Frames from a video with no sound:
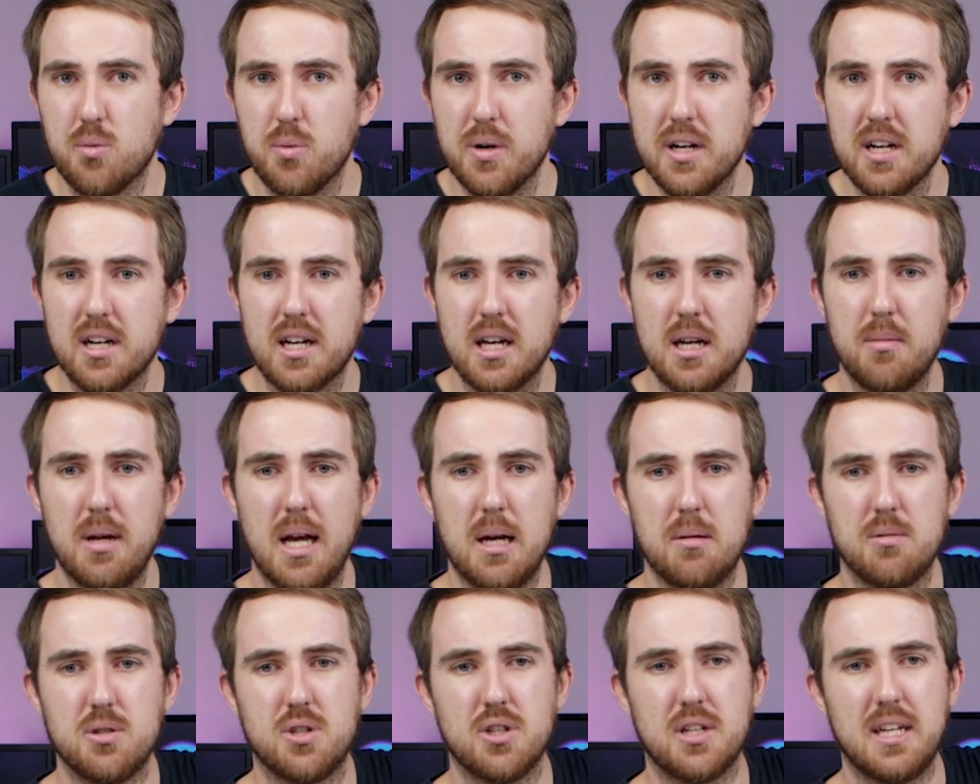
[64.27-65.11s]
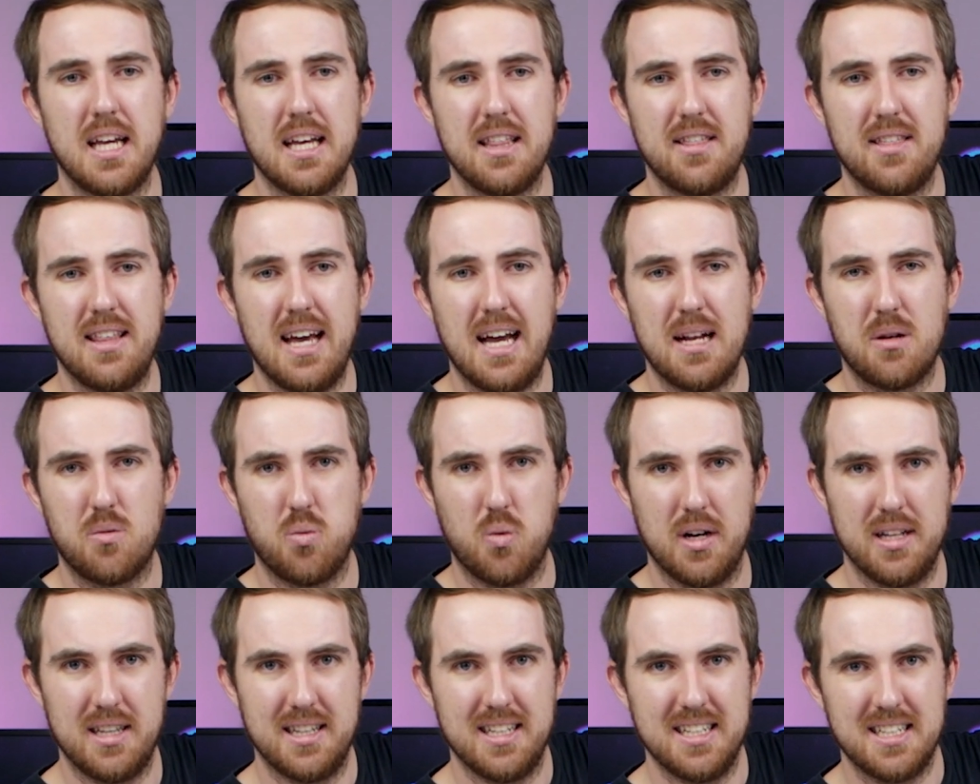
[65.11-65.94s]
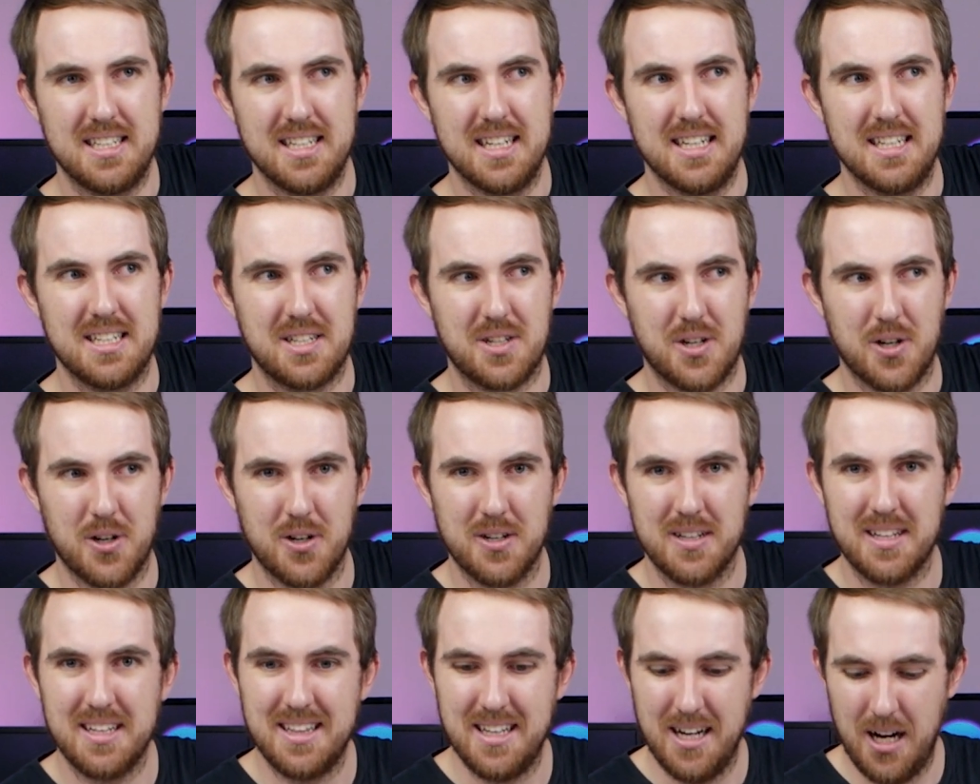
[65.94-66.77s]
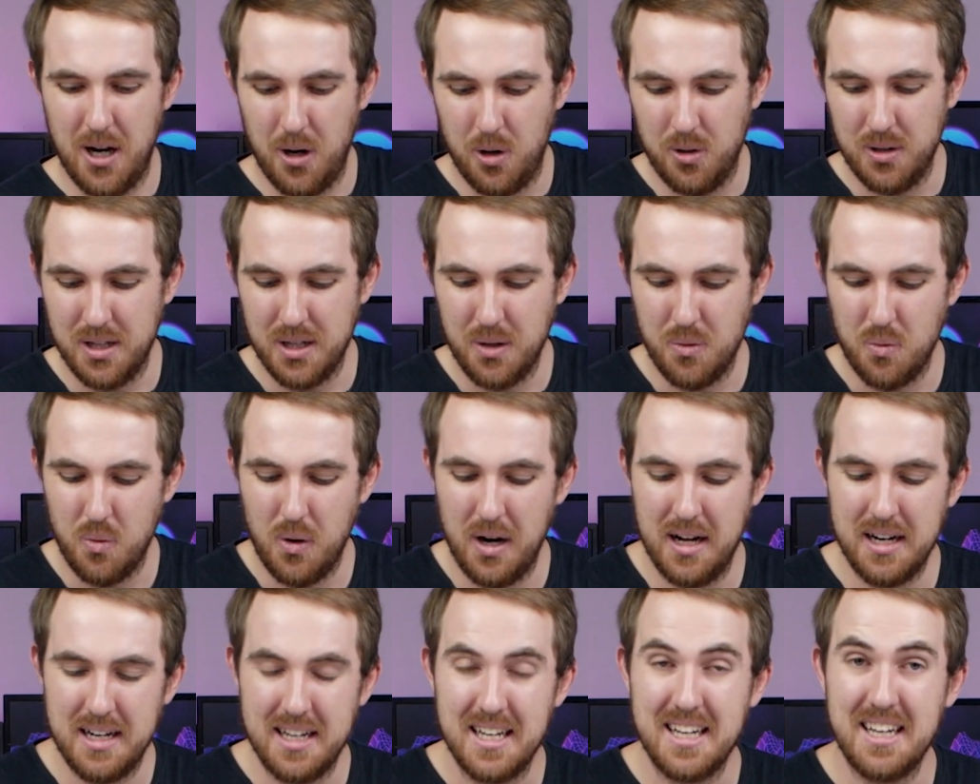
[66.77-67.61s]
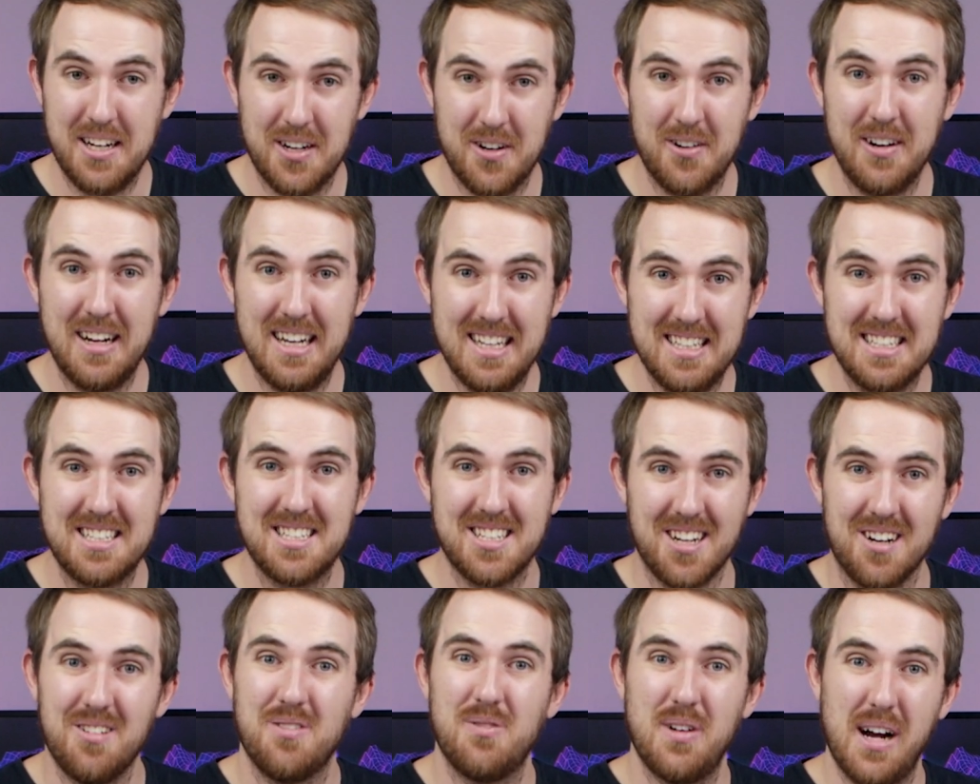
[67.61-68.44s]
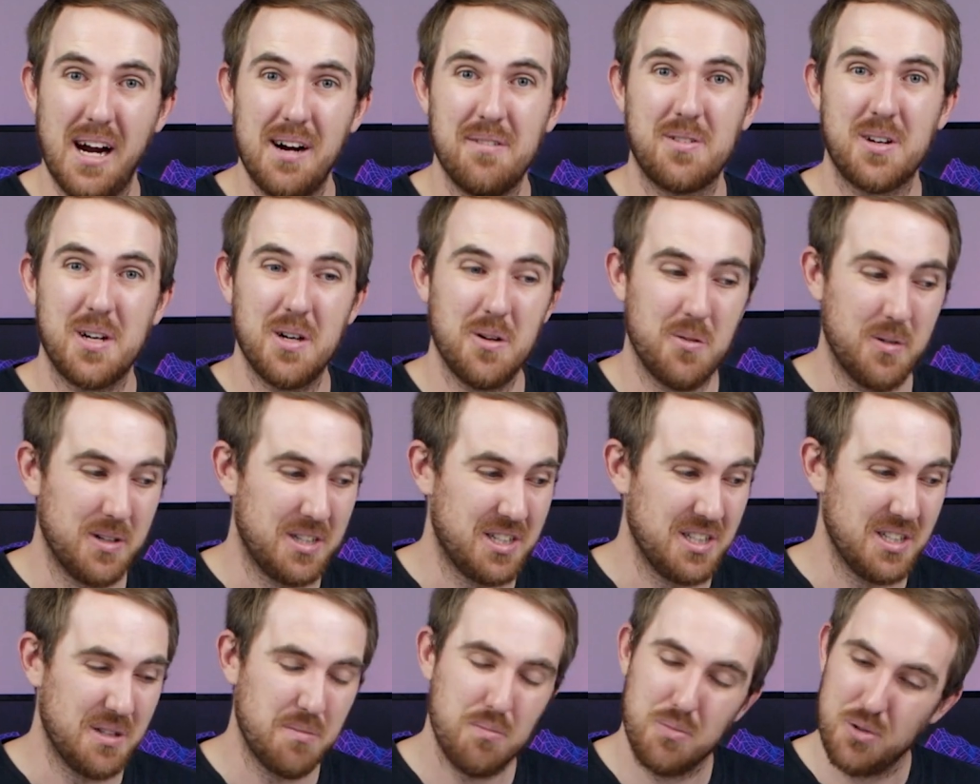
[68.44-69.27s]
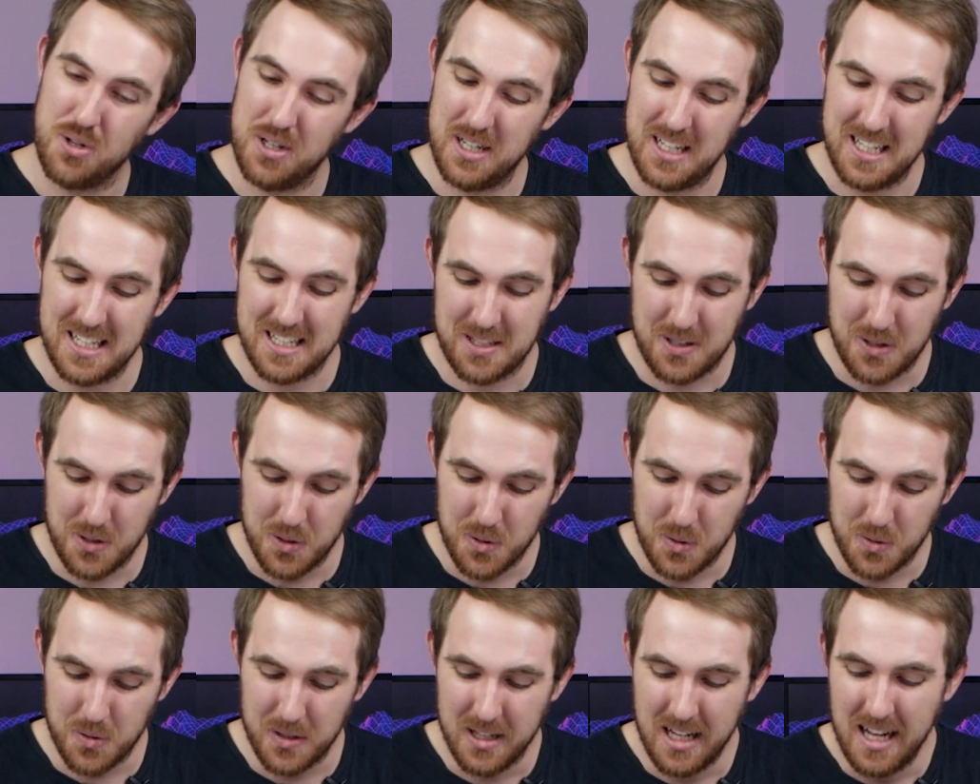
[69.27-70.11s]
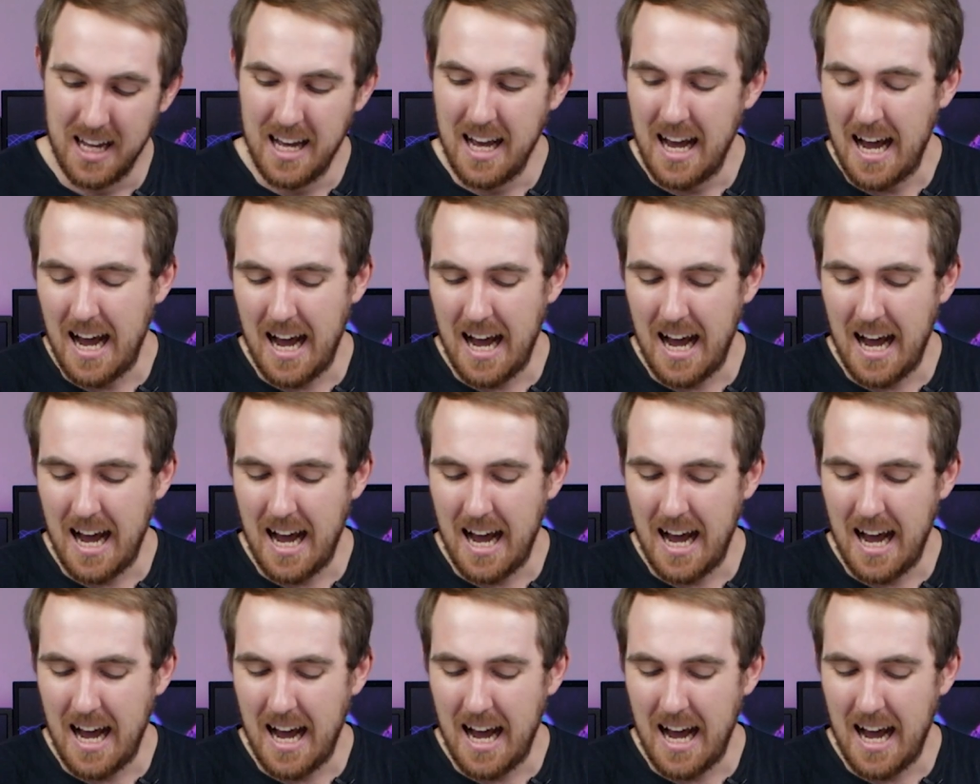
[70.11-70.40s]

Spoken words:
if we're going to be able to get that one. This is currently the only one here in South Africa, which is pretty cool.